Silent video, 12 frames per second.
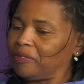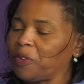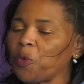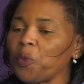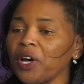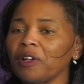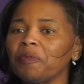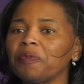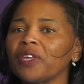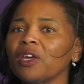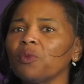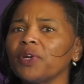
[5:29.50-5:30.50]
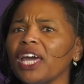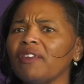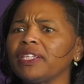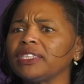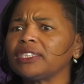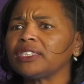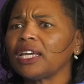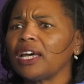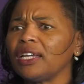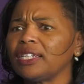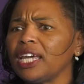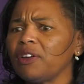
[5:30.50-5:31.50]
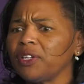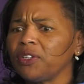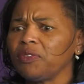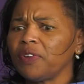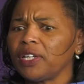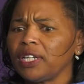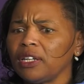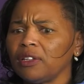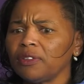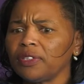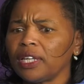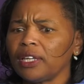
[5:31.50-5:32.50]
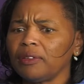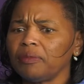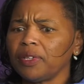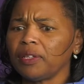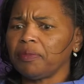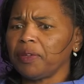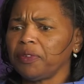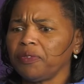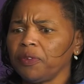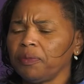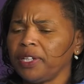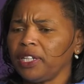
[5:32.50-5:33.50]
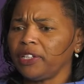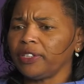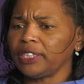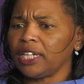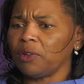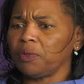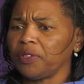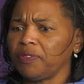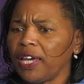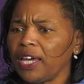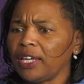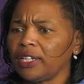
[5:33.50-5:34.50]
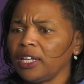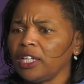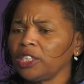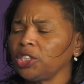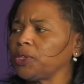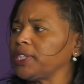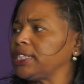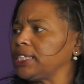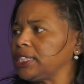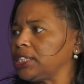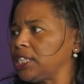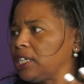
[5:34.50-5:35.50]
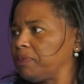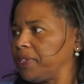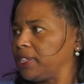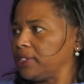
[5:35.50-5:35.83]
Well, we have this now at Novant Health, and maybe for many years now, we've had Choices and Champions.